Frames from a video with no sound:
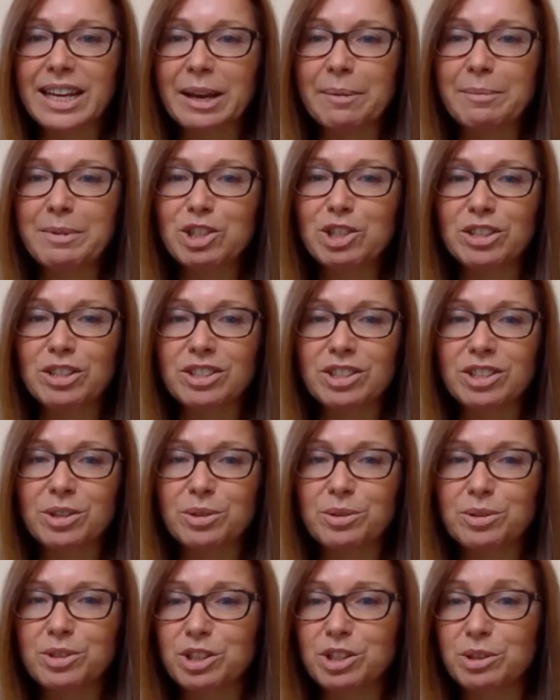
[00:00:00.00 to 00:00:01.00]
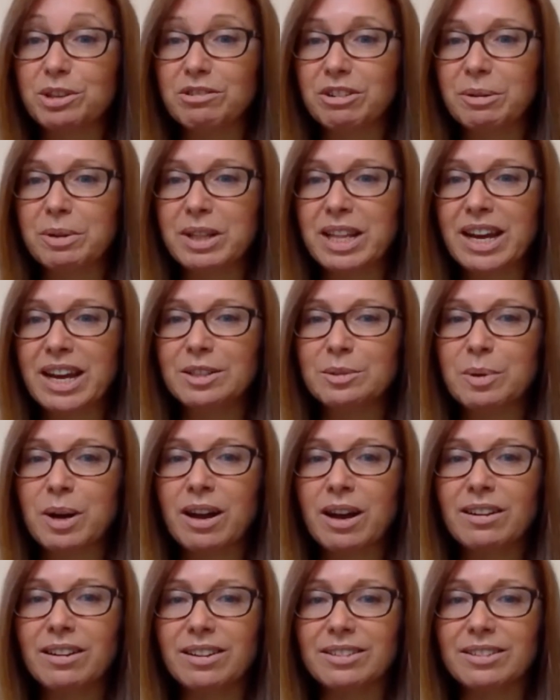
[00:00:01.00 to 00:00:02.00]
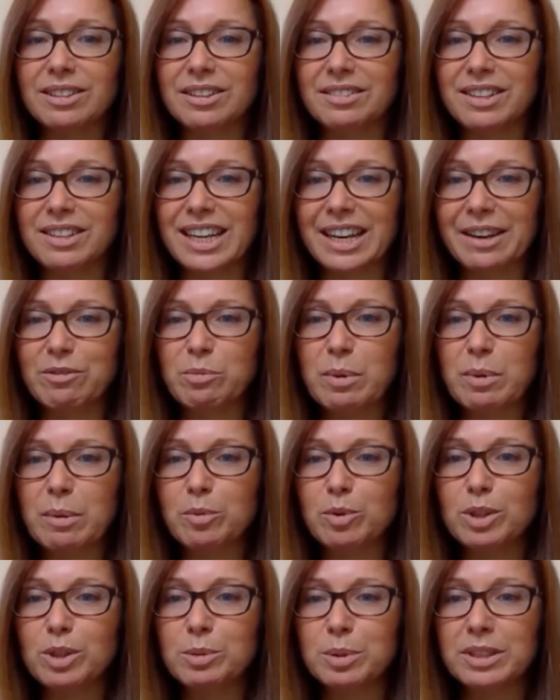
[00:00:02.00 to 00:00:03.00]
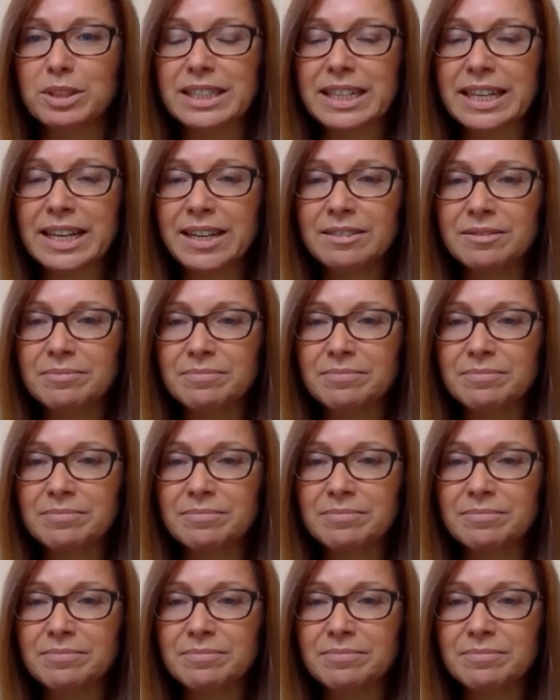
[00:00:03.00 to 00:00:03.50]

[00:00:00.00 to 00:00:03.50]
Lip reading: Imogen, do you agree with that as well? I think everyone would, wouldn't they?